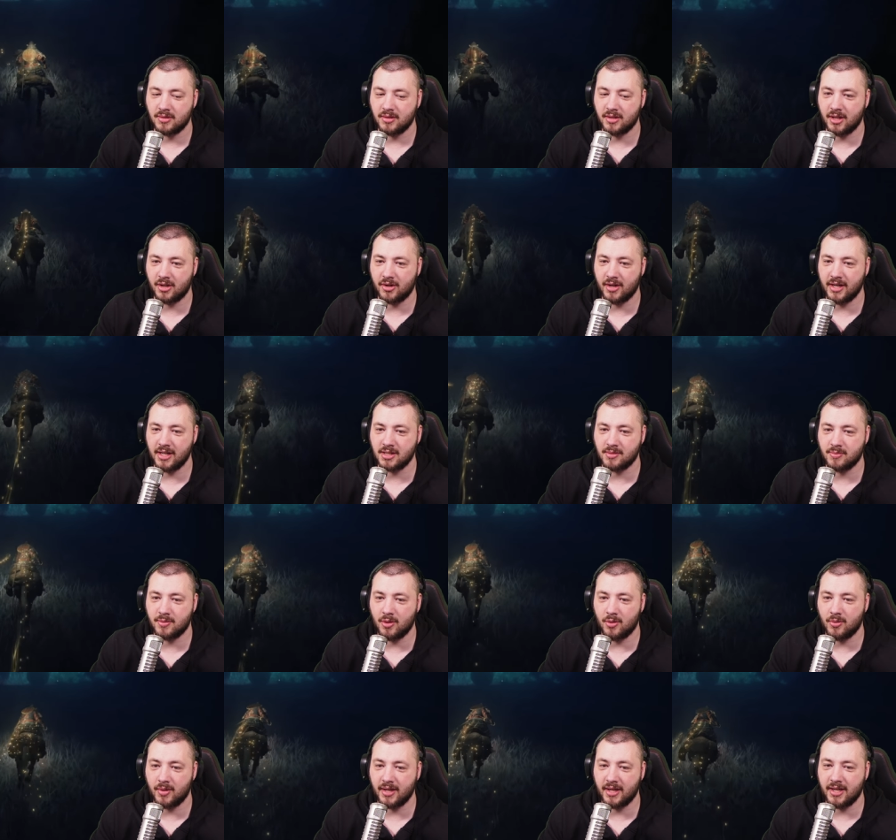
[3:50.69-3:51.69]
They're going to
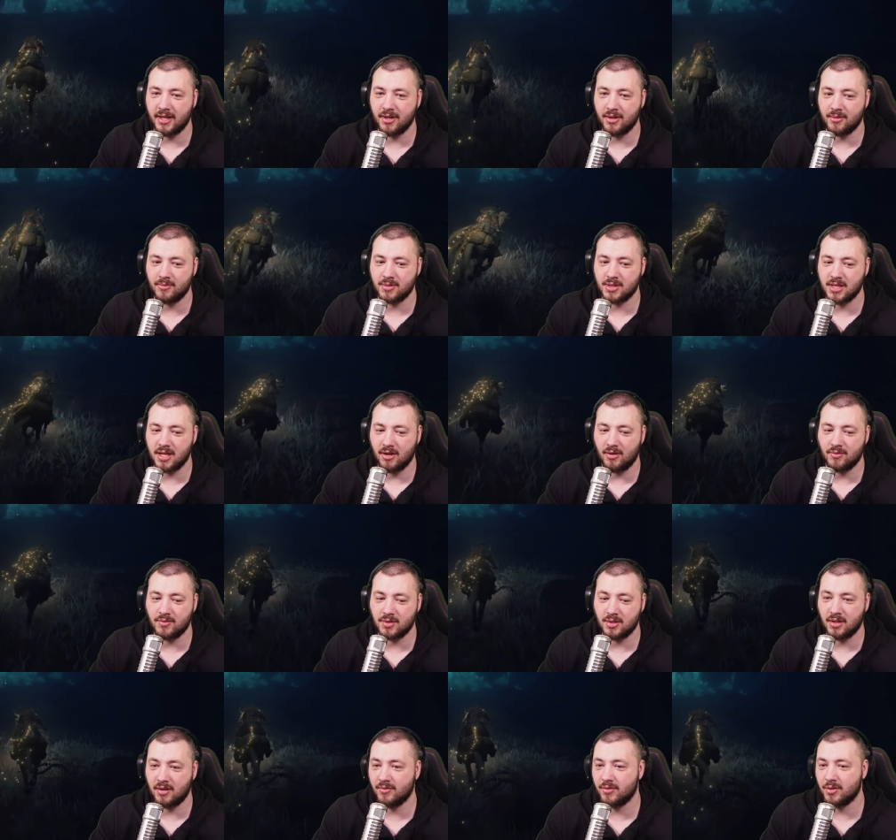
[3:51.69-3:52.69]
explode and kill themselves
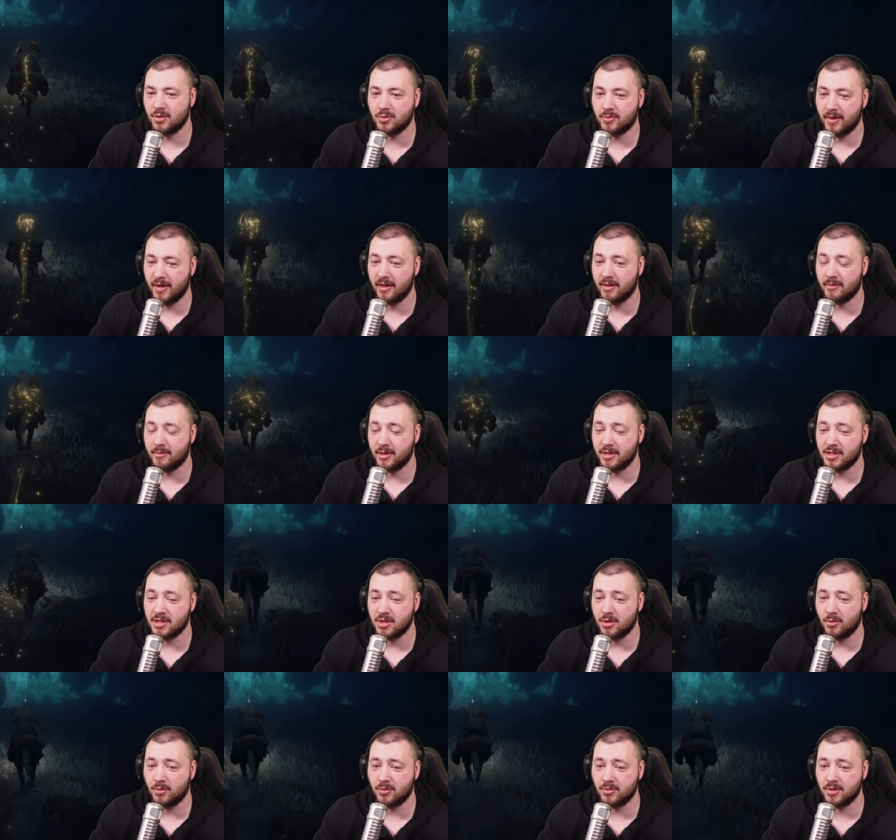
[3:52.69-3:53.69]
and give you twenty-three
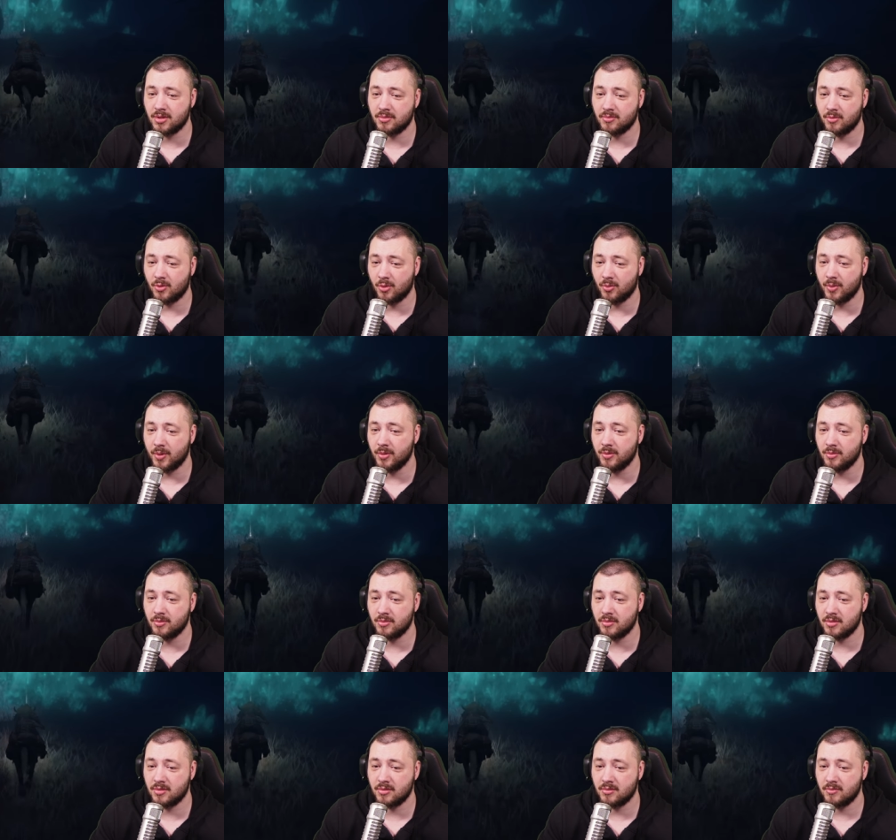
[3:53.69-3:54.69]
souls or
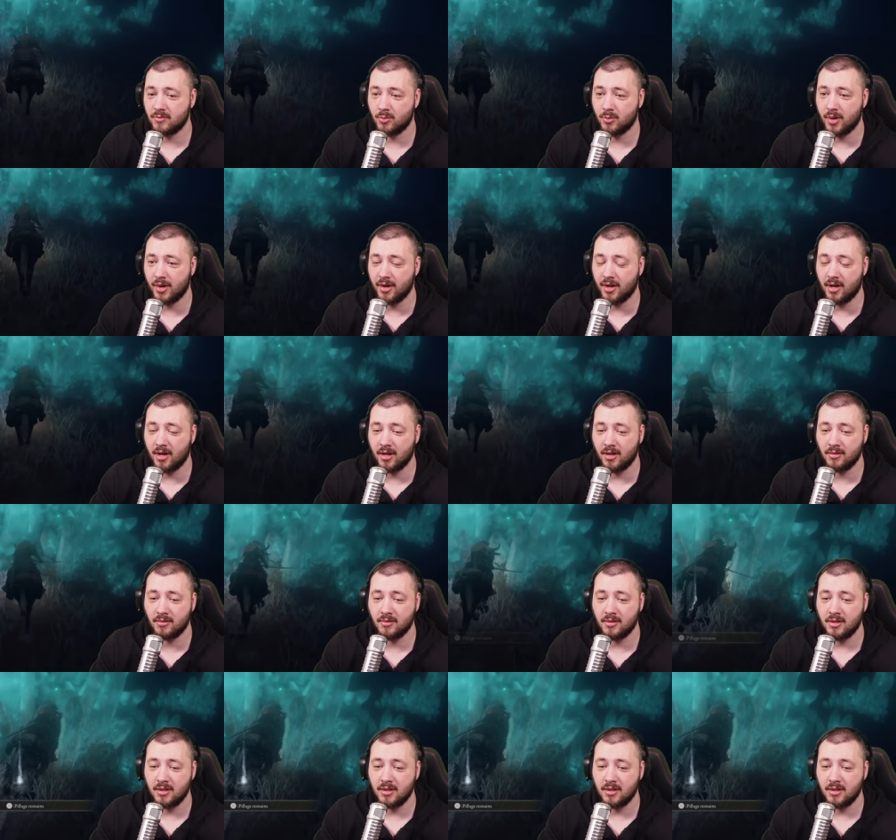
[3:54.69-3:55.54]
runes. Why not?